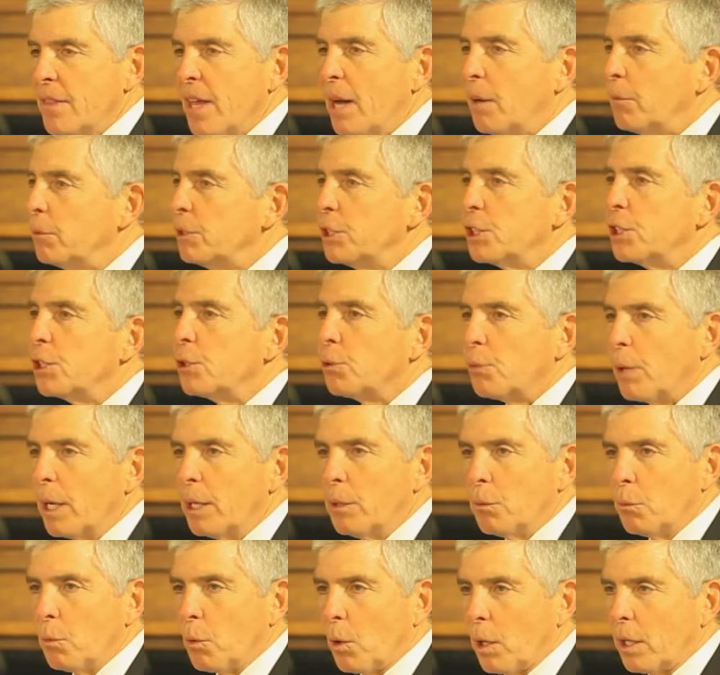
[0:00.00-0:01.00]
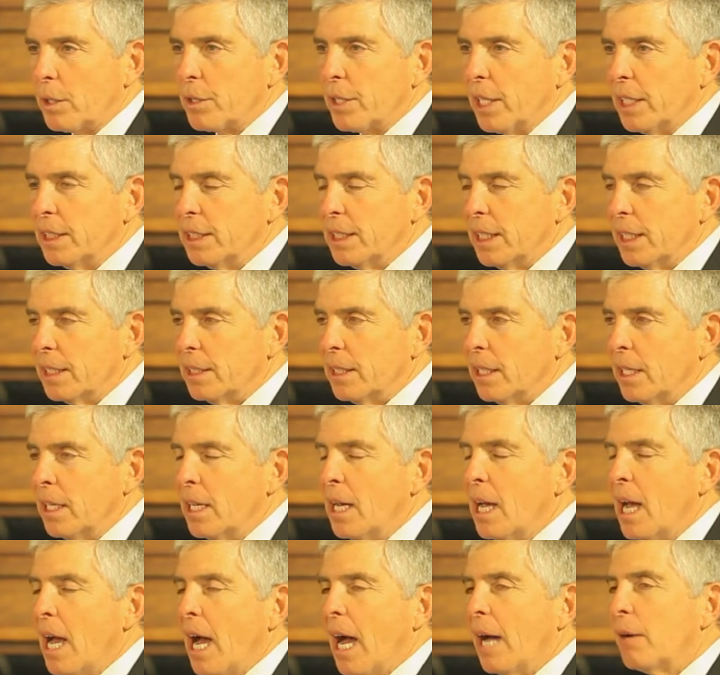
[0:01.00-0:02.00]
That was the great work they did.
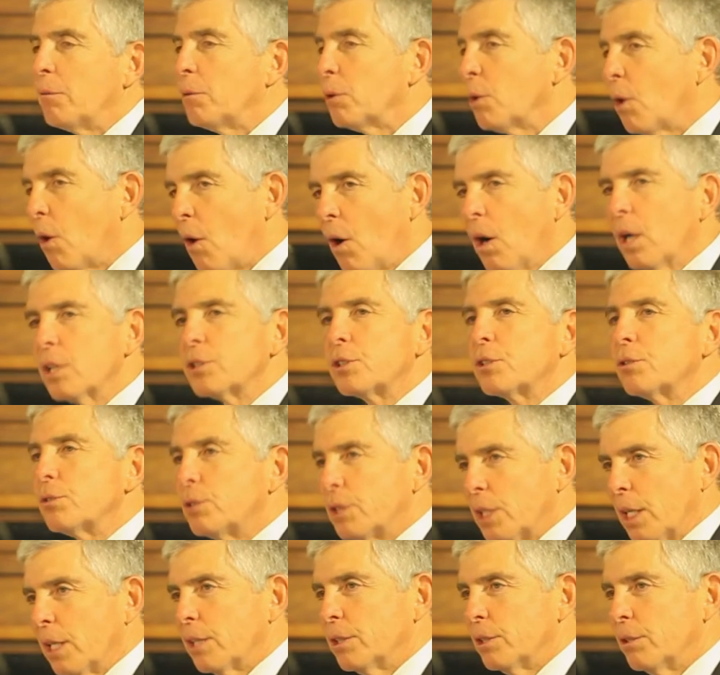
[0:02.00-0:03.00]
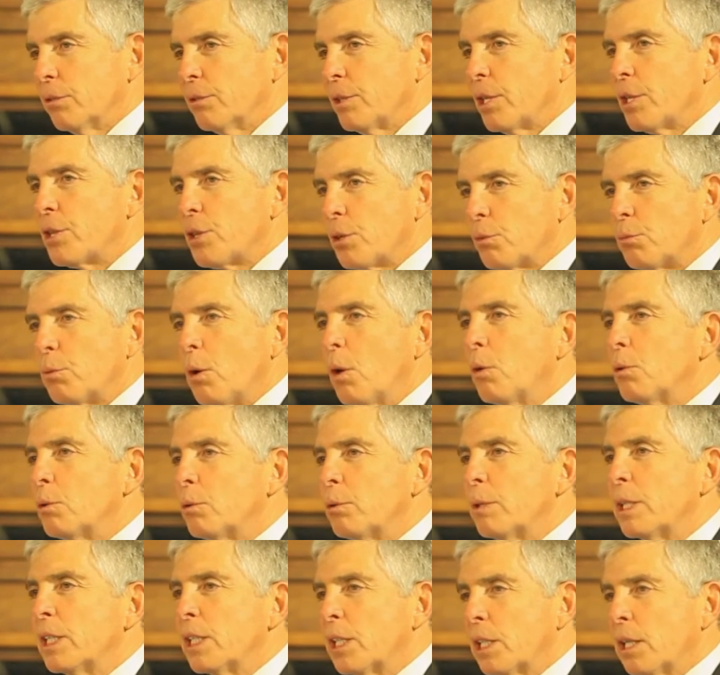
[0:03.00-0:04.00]
I will also tell you that the
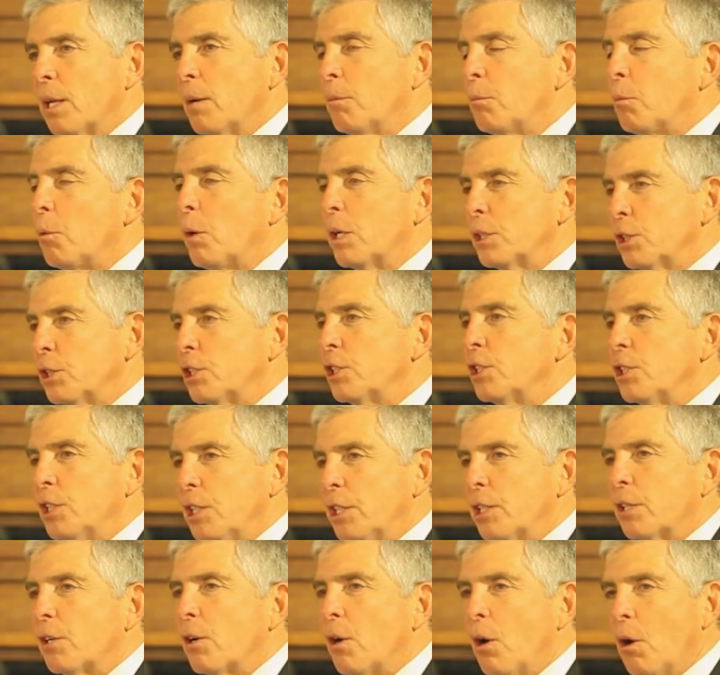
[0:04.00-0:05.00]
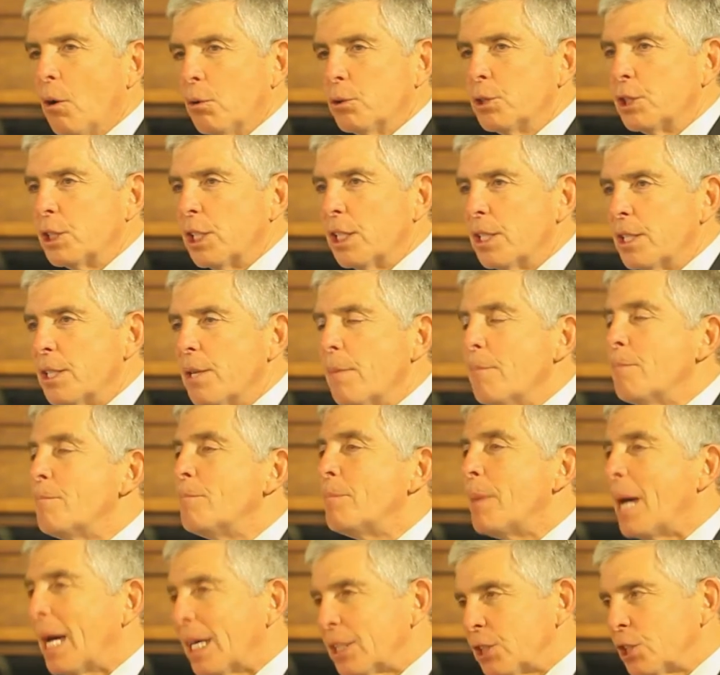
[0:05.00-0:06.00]
Rotary Club once a year hosted the
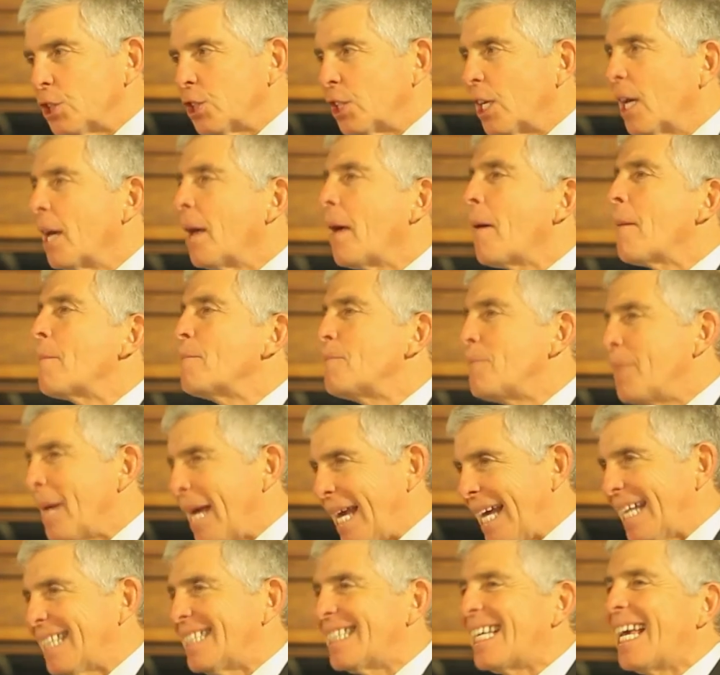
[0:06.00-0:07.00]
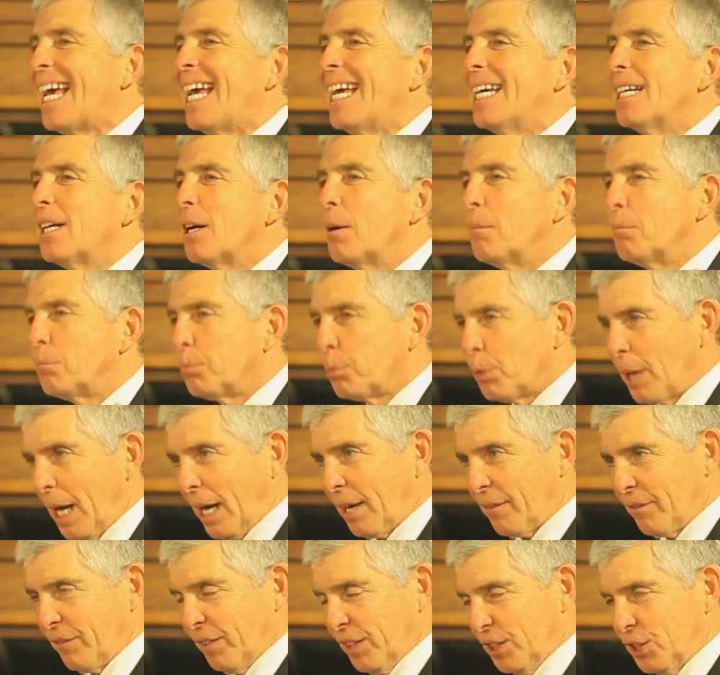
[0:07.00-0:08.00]
best pancake
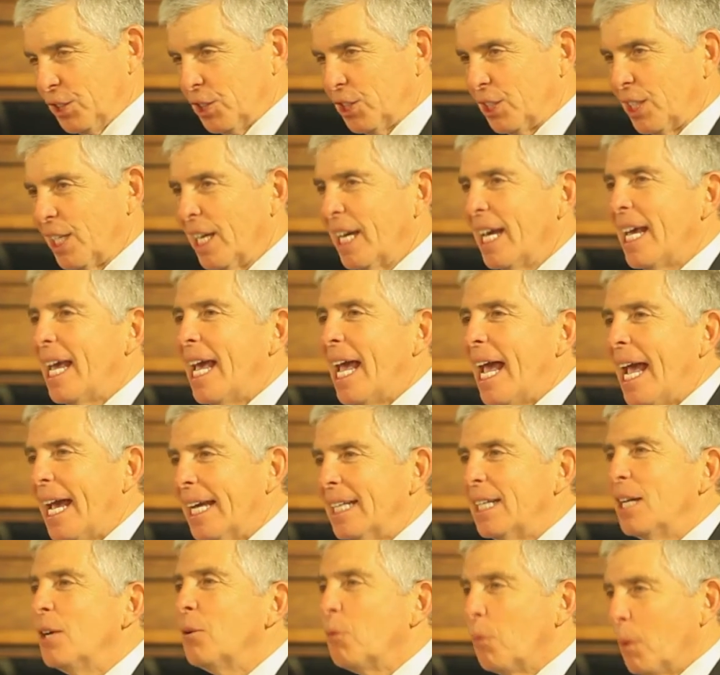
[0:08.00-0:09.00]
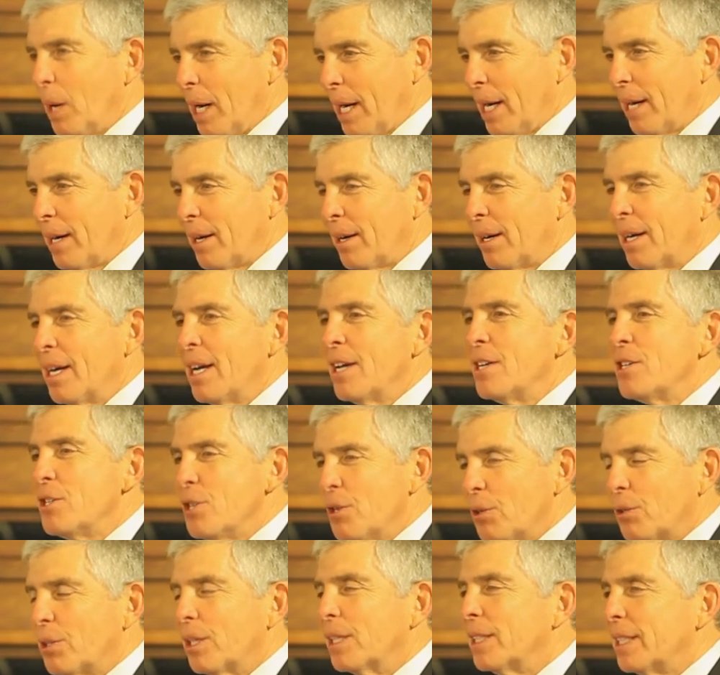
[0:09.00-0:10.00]
breakfast anywhere
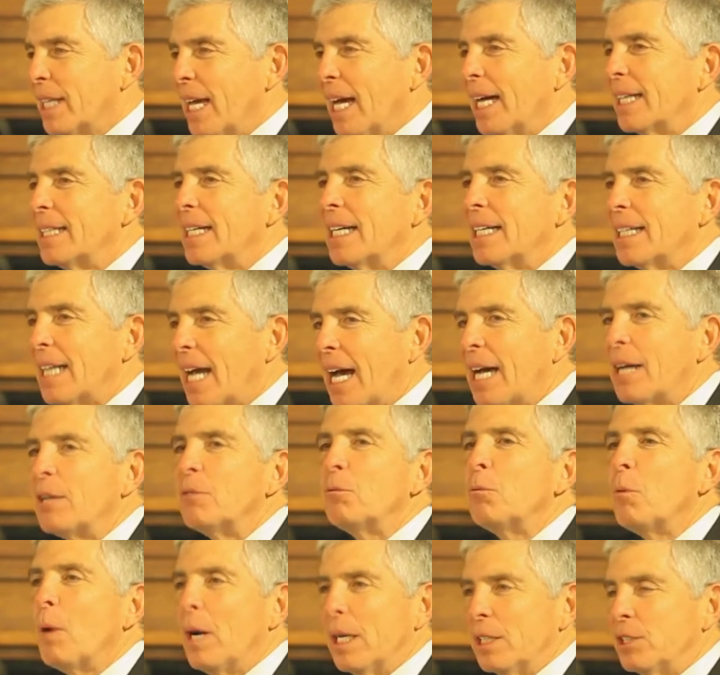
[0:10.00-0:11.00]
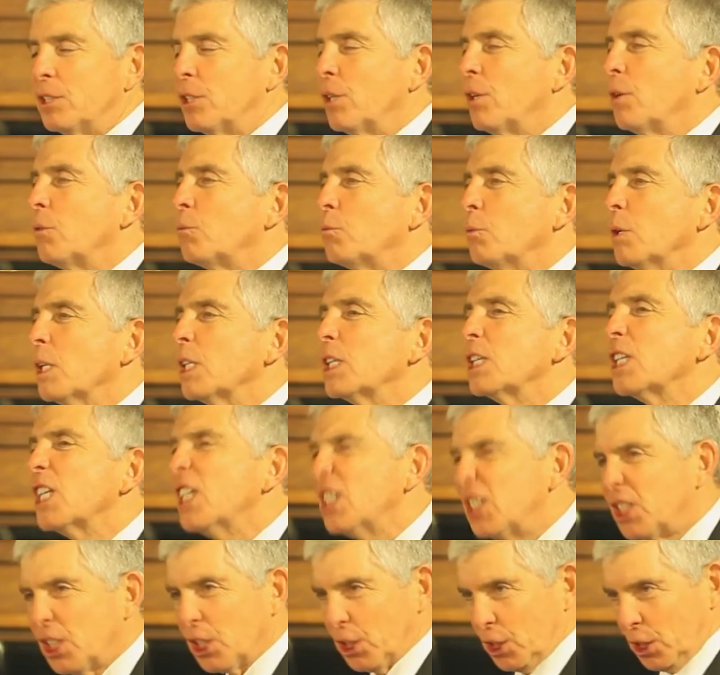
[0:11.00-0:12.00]
you could get, and I went
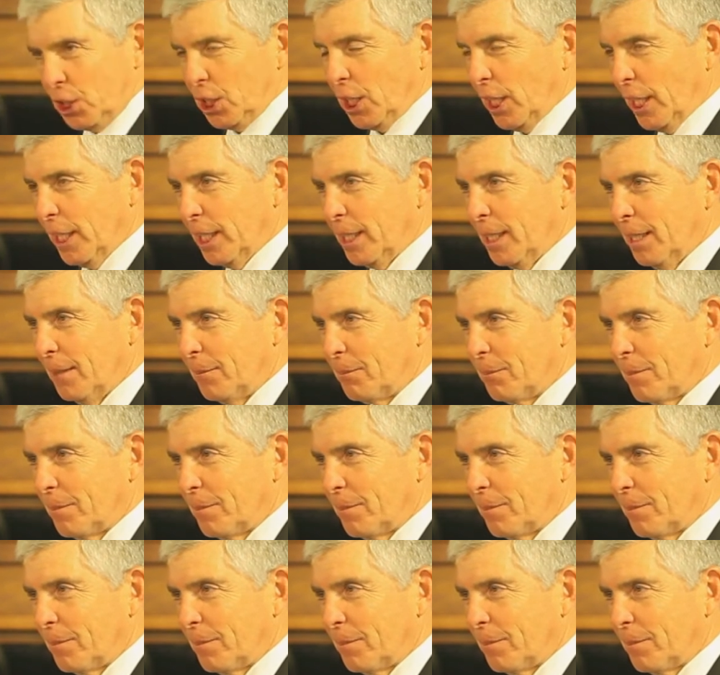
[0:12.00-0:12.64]
religiously